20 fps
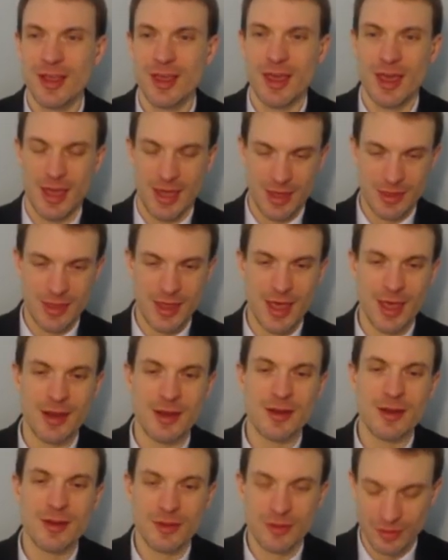and
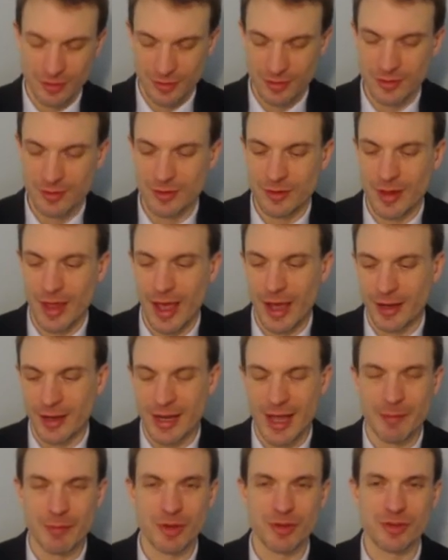then
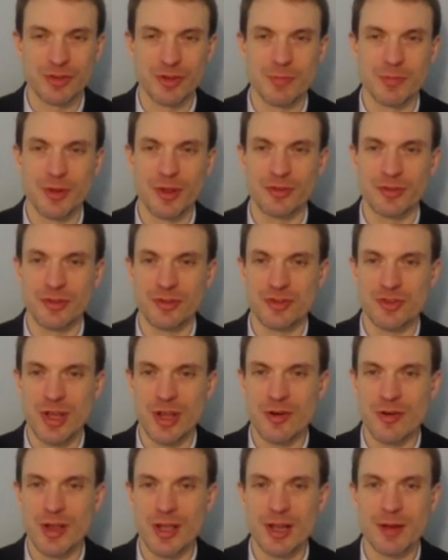economic surplus is
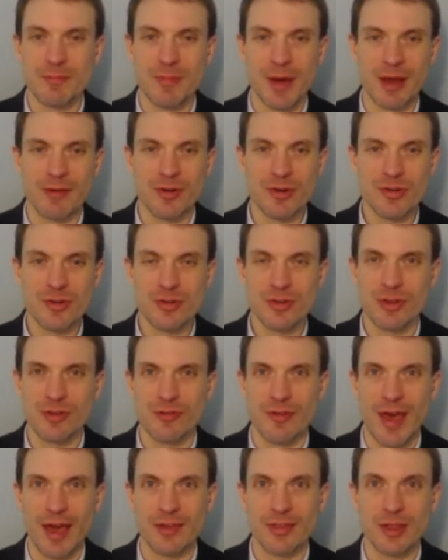generated by virtue of the
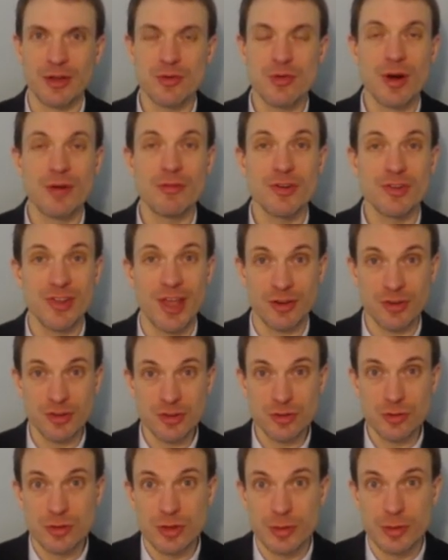fact that whoever's
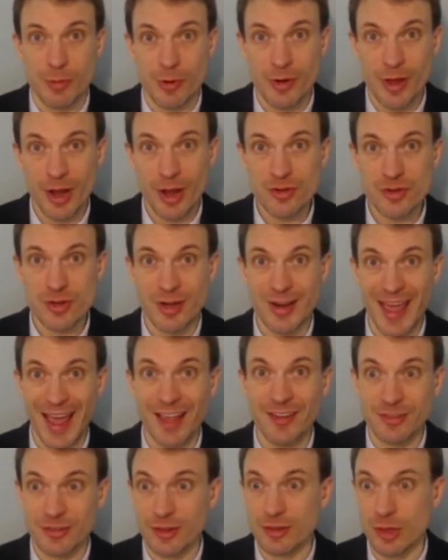actually doing the production
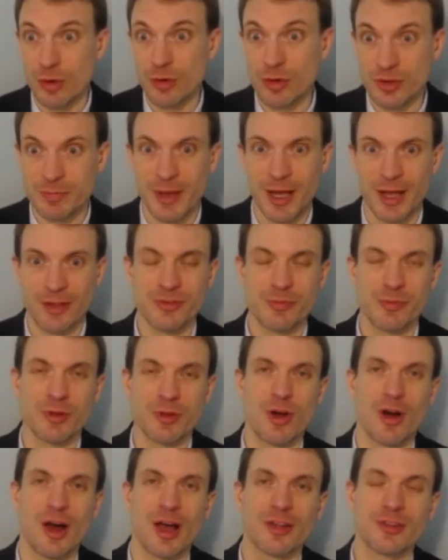has the lowest possible
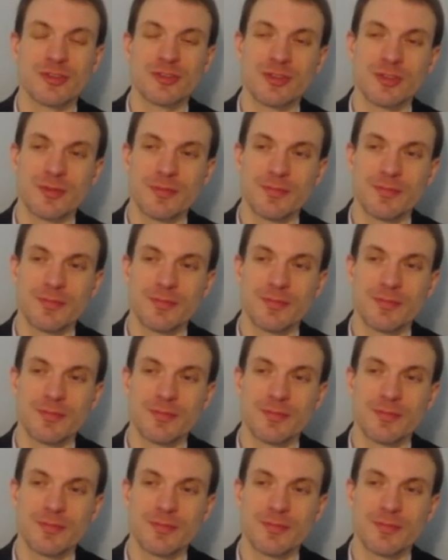costs.